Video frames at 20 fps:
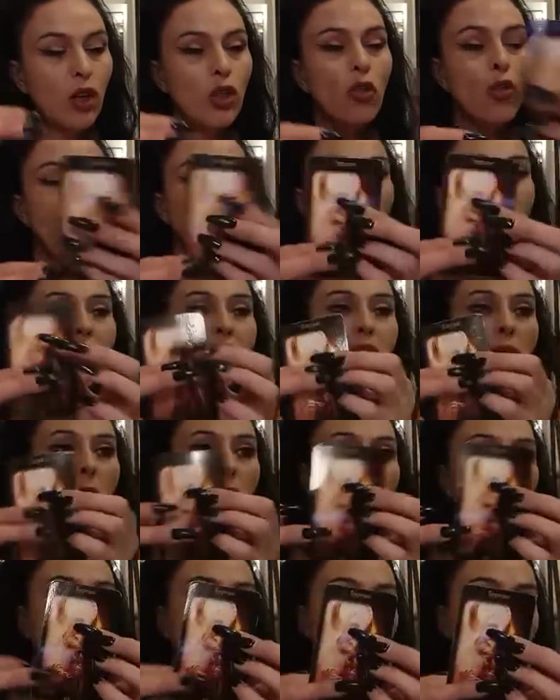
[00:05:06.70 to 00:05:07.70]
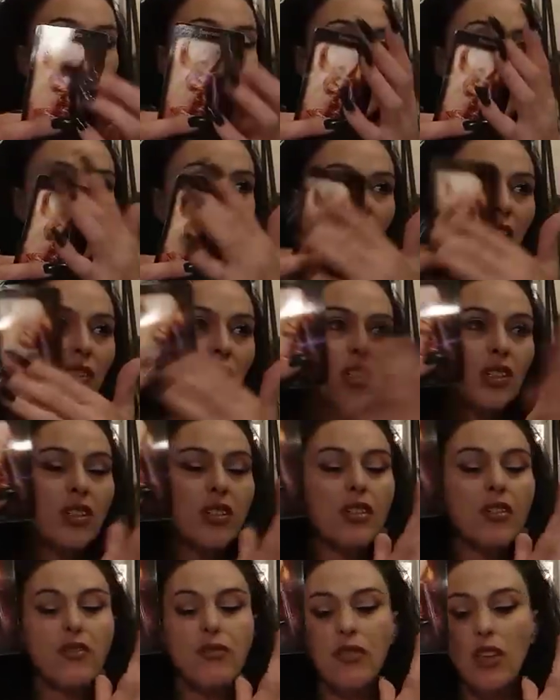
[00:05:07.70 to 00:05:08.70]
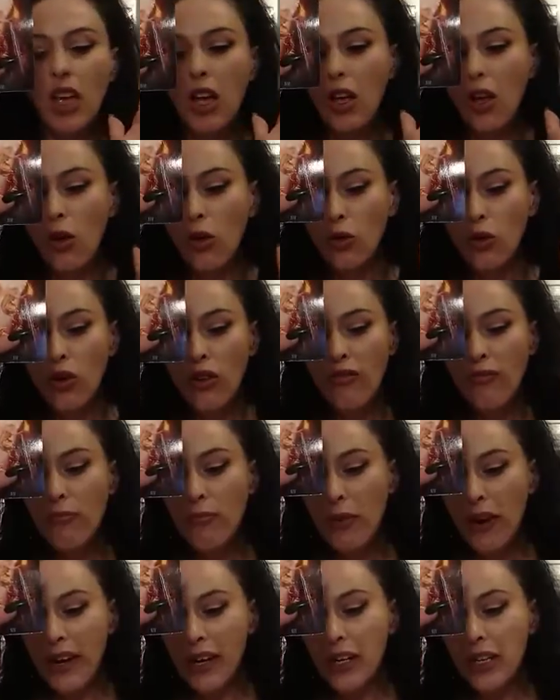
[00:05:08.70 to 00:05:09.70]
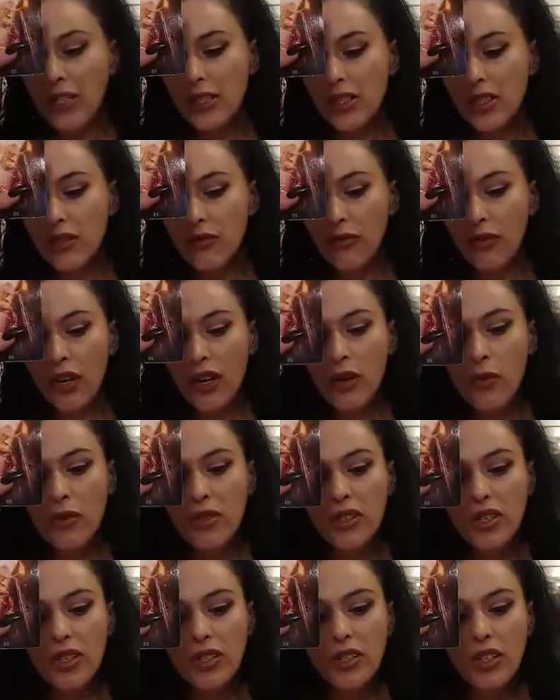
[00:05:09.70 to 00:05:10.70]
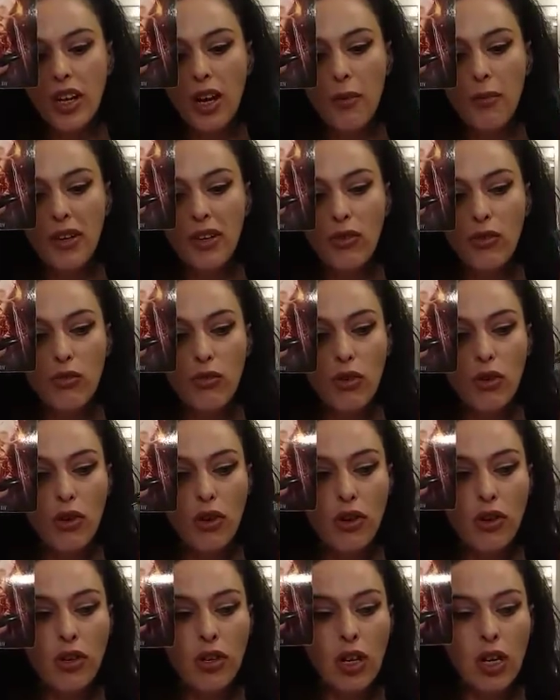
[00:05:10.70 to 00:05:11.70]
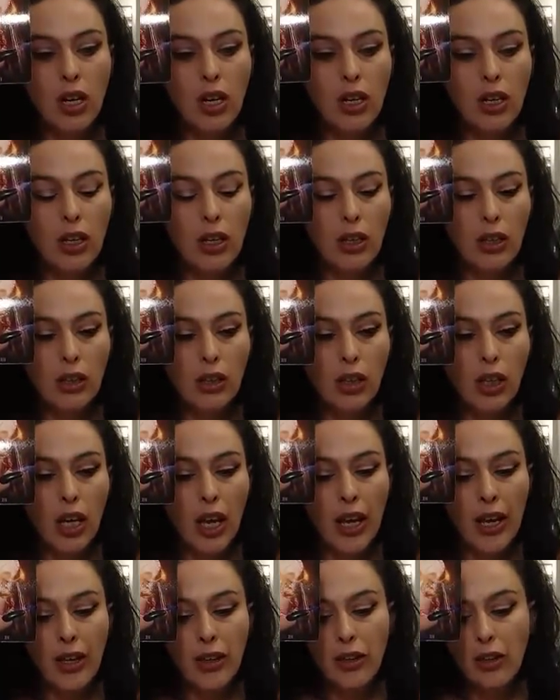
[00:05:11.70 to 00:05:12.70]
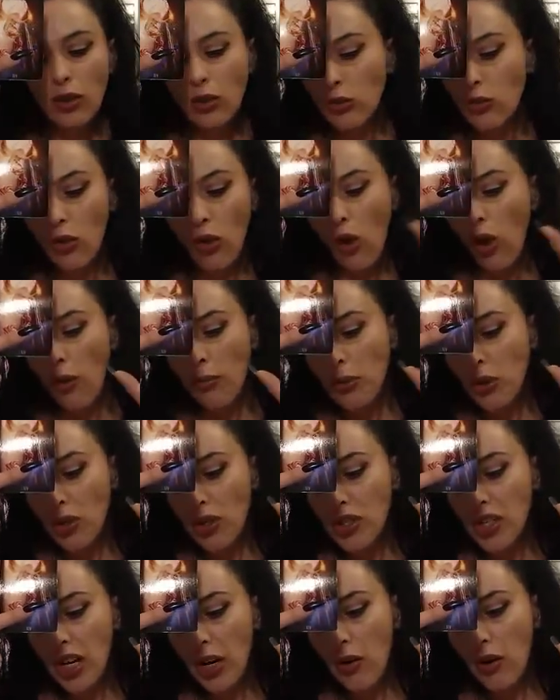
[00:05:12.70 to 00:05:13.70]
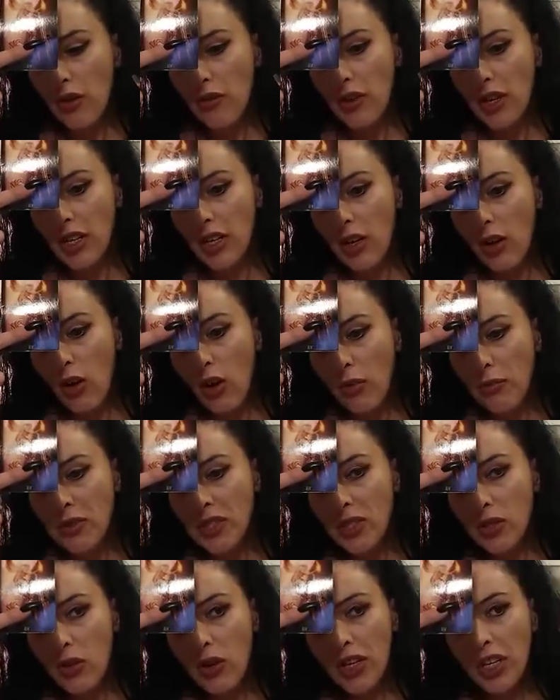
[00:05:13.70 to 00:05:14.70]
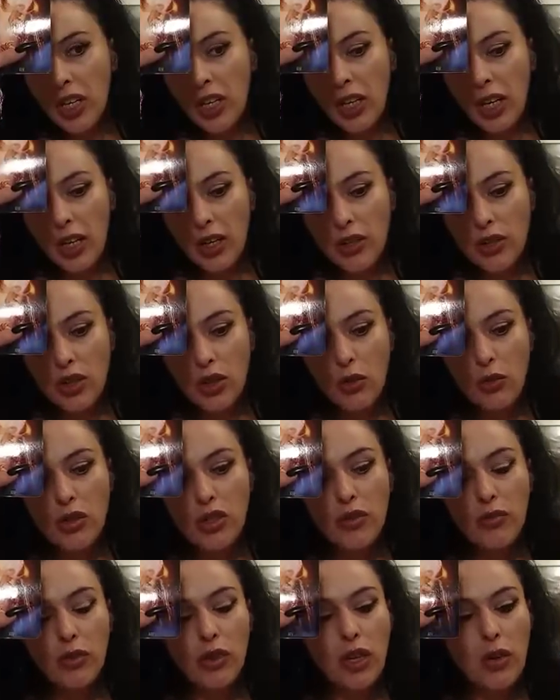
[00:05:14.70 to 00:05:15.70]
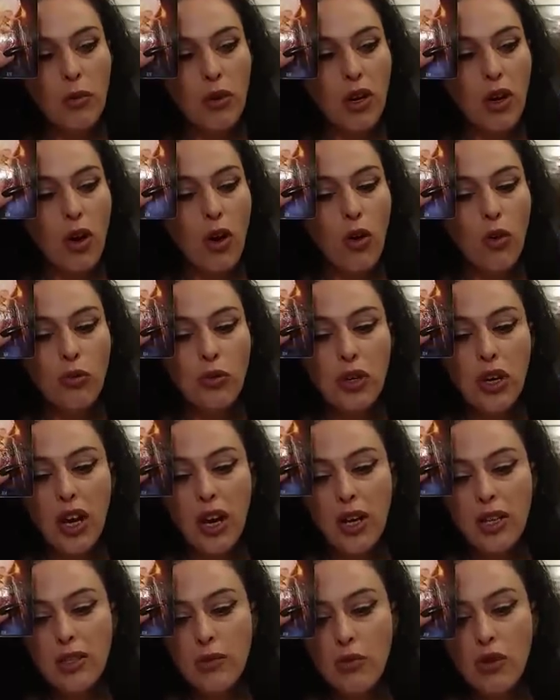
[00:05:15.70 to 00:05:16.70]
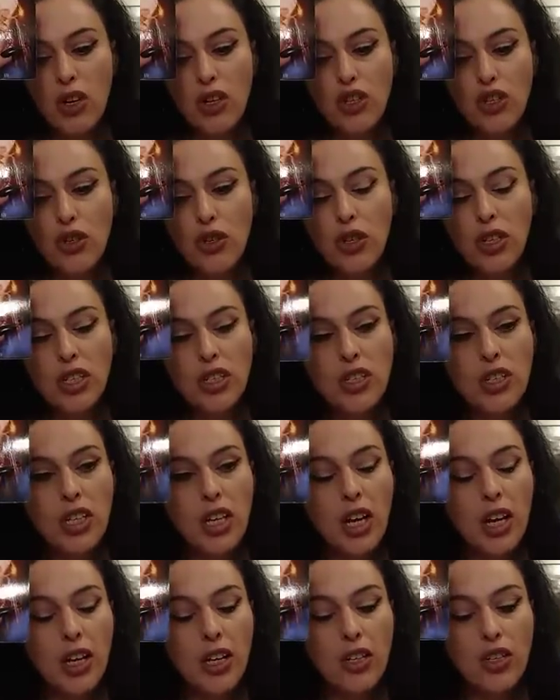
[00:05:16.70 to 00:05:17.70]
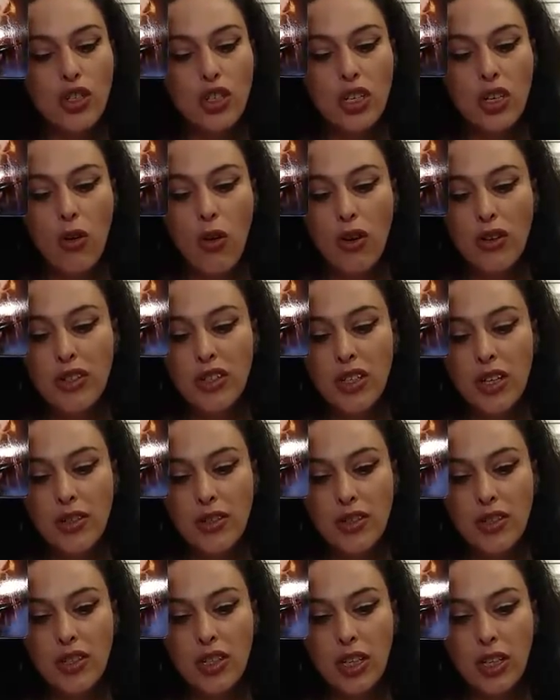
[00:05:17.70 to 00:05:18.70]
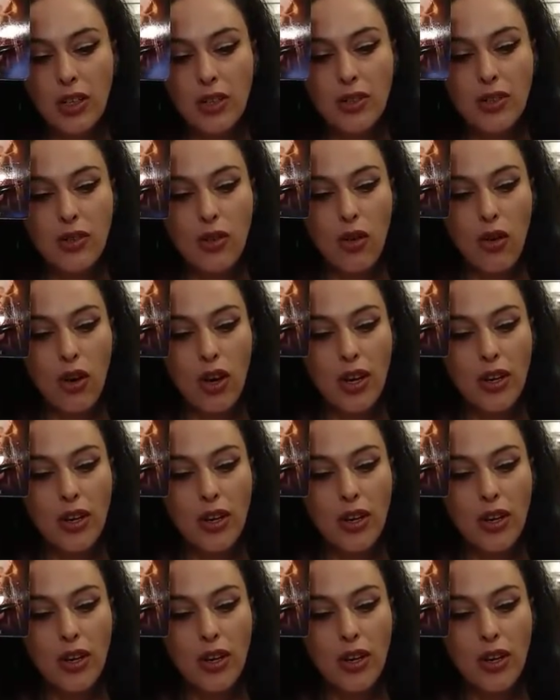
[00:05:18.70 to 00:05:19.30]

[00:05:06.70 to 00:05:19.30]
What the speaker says: you're wanting the balance. And again, this is a lot of balanced frequencies are coming through. And look, I'm not a tarot reader. I'm psychic, and intuitively, when I hold the cards, when I tune into your energy, I sense things.